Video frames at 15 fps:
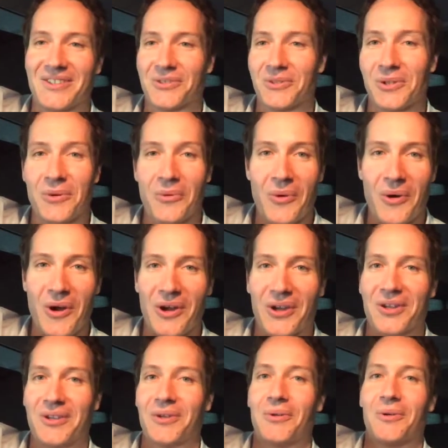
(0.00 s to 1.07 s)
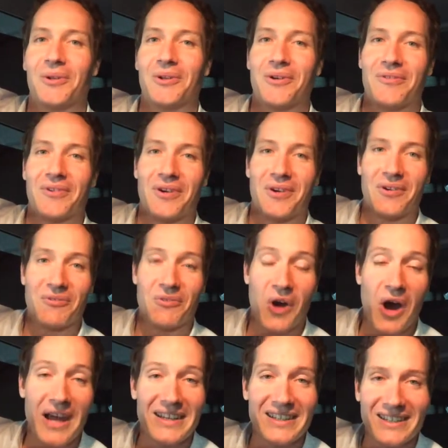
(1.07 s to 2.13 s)
all the work, all of her
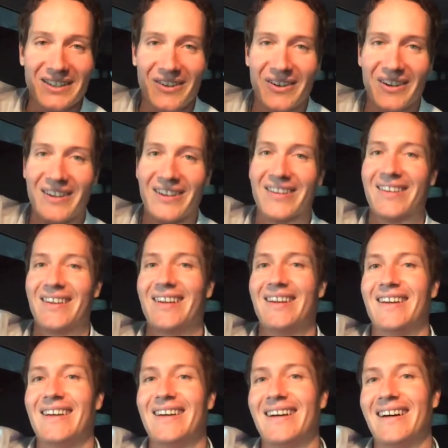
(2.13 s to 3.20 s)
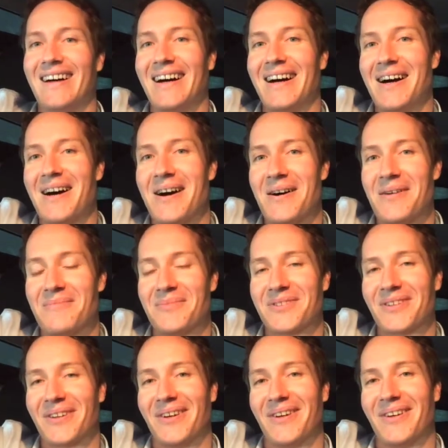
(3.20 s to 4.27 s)
writing on it,
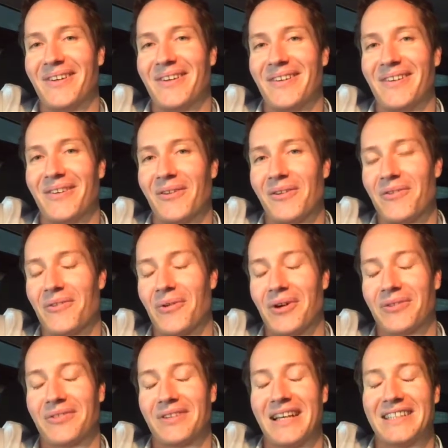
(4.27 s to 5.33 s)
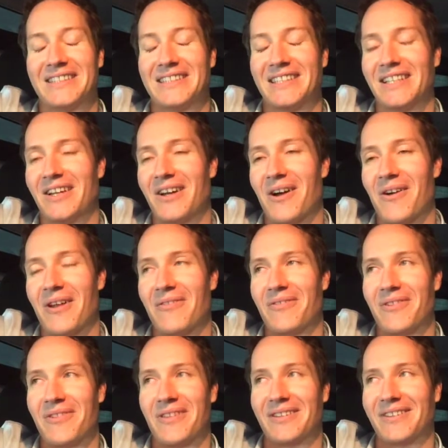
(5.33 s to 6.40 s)
so all the work for that Geo and
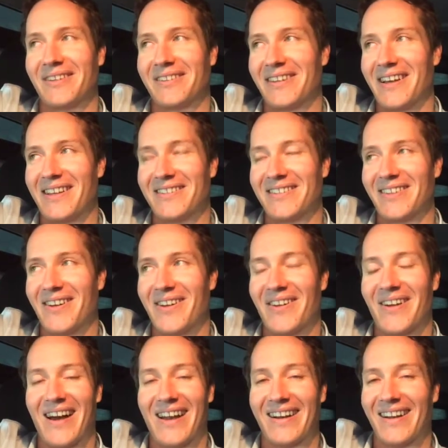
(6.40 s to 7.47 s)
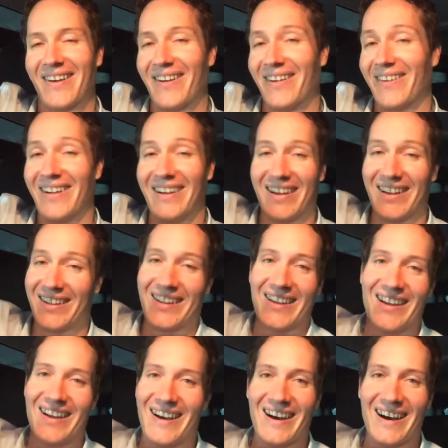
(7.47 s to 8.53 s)
everything like that. So I don't know.
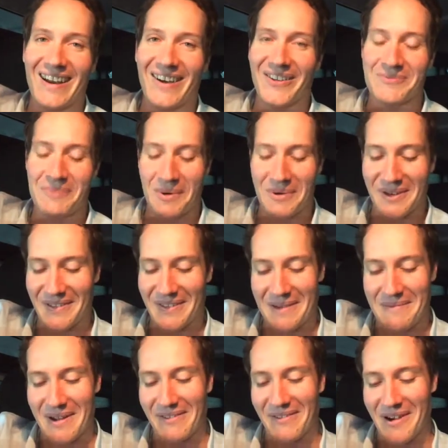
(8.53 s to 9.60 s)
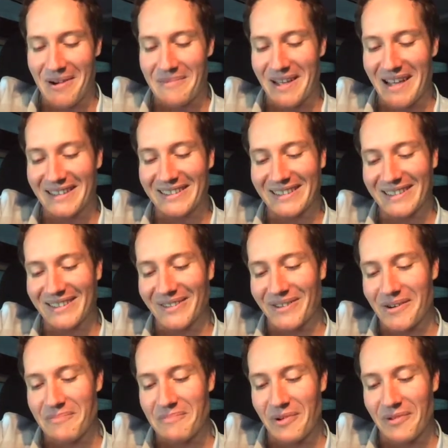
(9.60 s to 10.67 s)
I know it's probably not that romantic
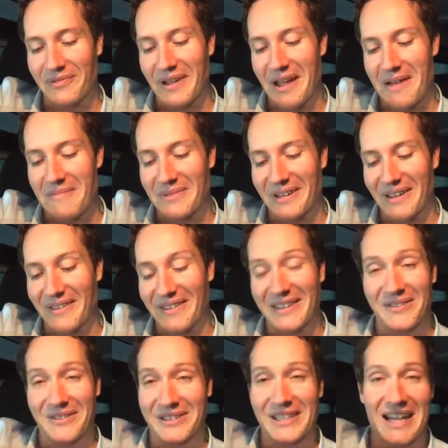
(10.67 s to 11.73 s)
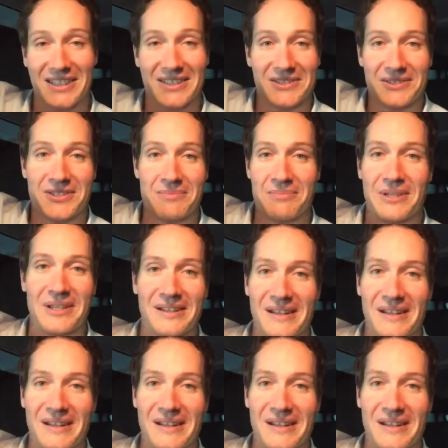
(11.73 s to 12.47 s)
or profound, but I think it would actually just be a